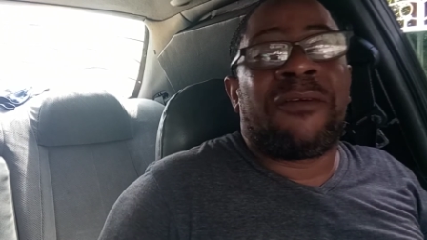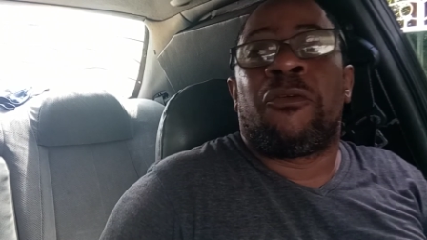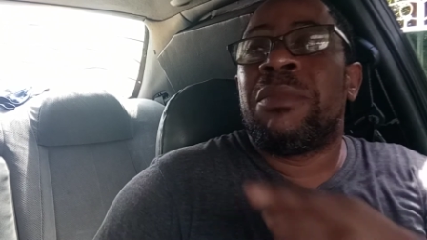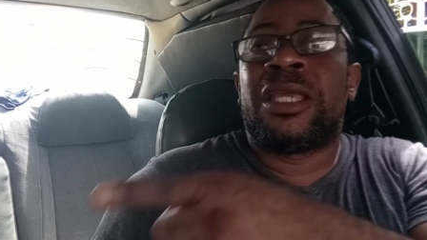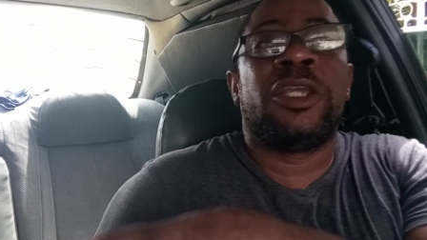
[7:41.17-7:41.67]
When
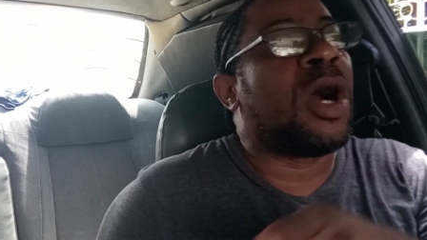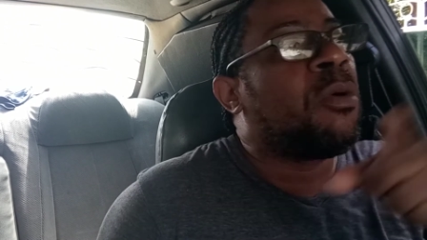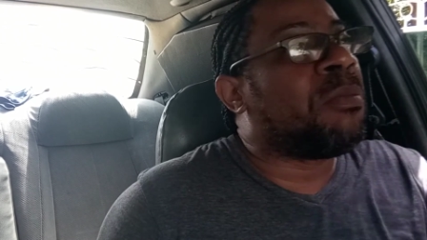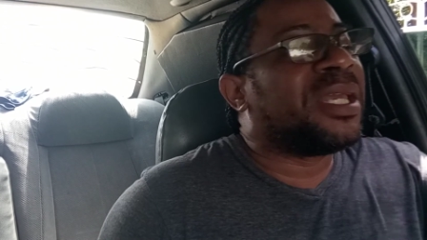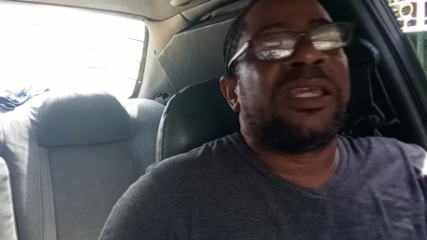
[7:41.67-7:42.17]
me give you,
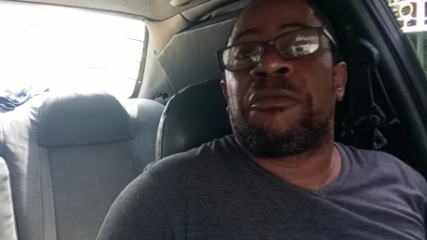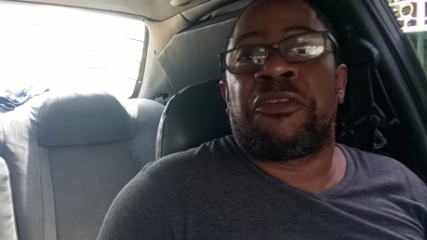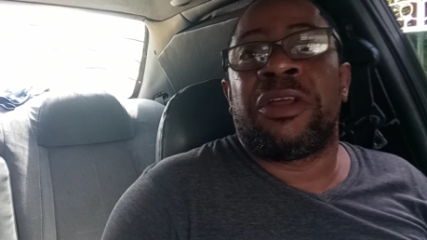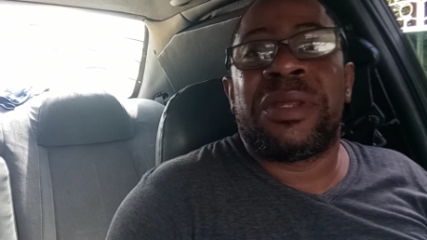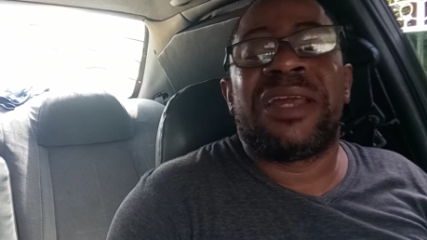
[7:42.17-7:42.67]
when me give your
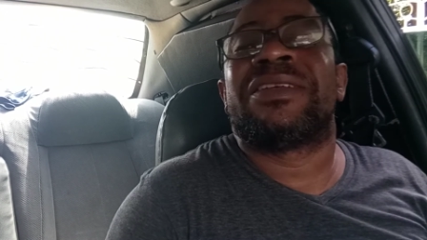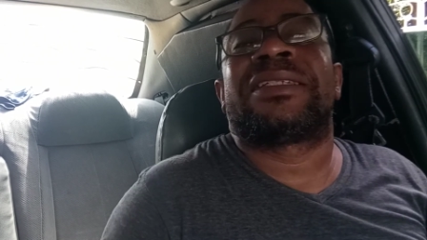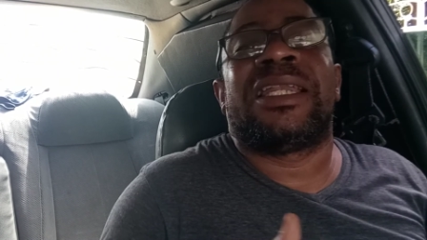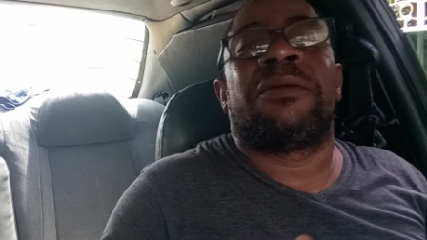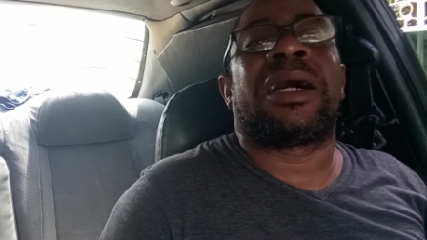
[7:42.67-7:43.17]
friend, me never
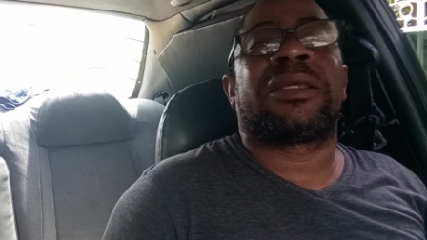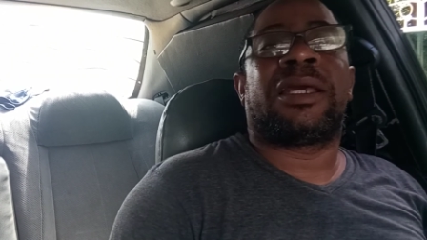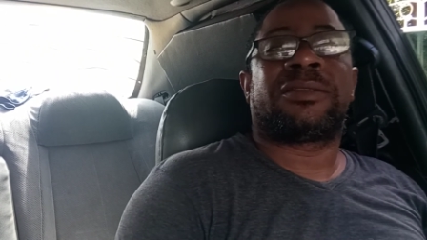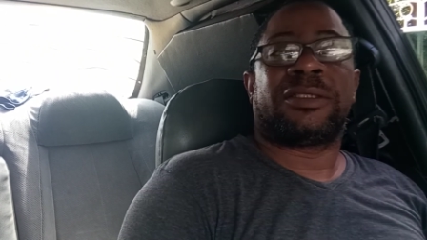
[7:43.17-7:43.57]
sell it back yet.